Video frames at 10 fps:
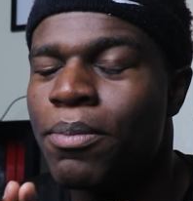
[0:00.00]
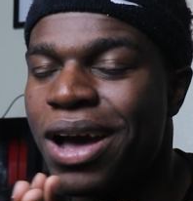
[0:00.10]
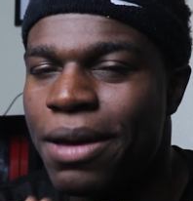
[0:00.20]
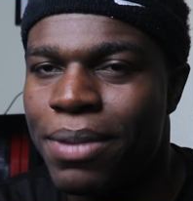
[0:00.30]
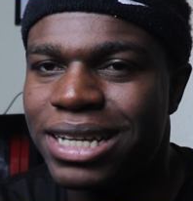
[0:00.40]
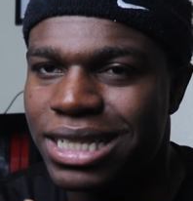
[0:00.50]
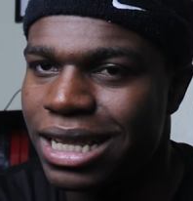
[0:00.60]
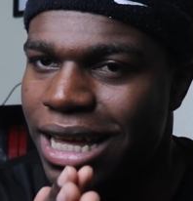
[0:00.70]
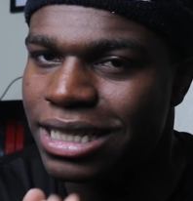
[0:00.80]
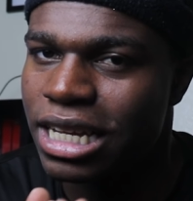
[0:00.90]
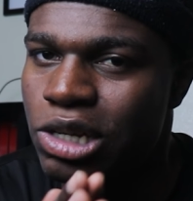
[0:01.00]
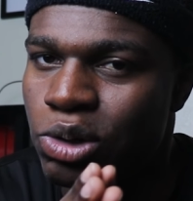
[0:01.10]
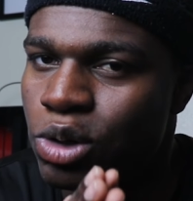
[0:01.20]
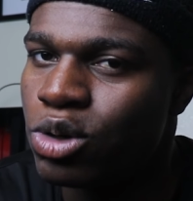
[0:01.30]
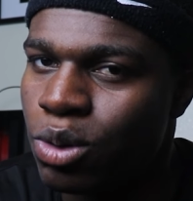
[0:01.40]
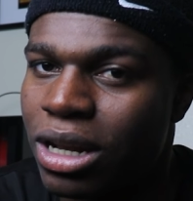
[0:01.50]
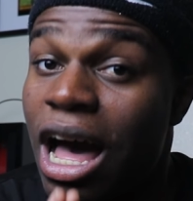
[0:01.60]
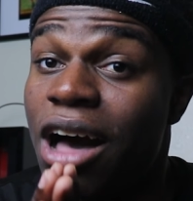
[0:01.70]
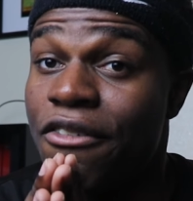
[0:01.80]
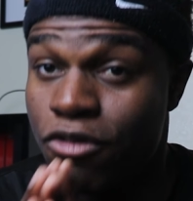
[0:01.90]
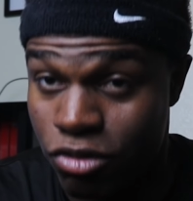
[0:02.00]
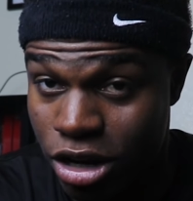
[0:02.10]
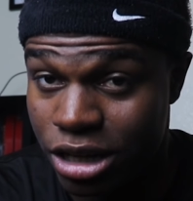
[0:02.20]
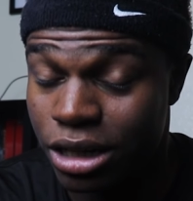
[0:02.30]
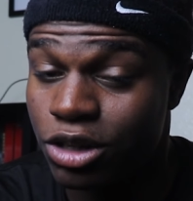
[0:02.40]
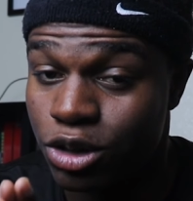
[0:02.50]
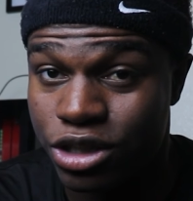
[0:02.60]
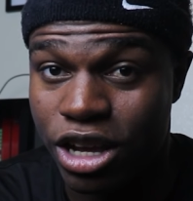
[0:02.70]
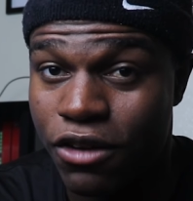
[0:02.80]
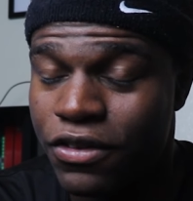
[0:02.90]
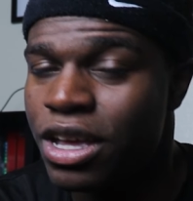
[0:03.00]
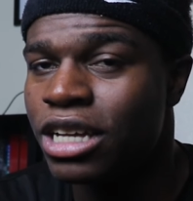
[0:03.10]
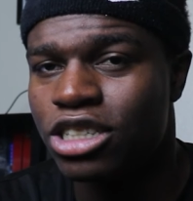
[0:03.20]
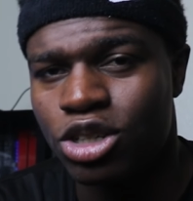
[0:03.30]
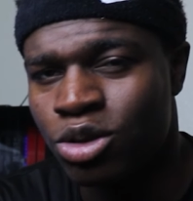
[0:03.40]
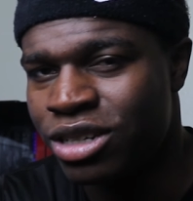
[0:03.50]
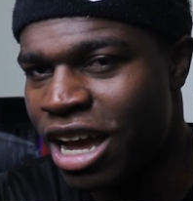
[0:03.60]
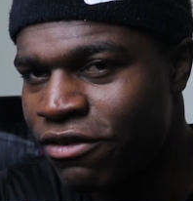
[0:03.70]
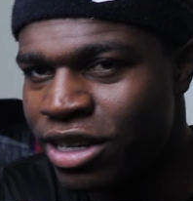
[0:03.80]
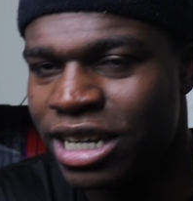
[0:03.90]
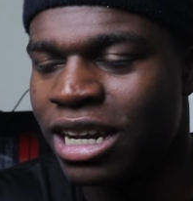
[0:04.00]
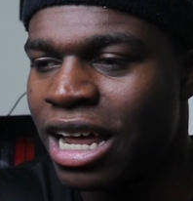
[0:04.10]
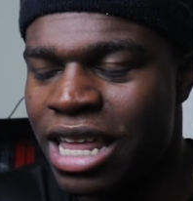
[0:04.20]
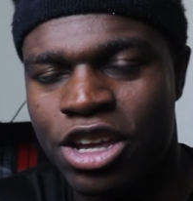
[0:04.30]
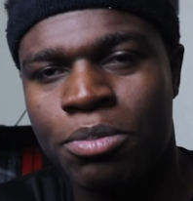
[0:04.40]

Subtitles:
But in basic, like I said, you do a lot of running yourself, so you'll definitely get a lot of that.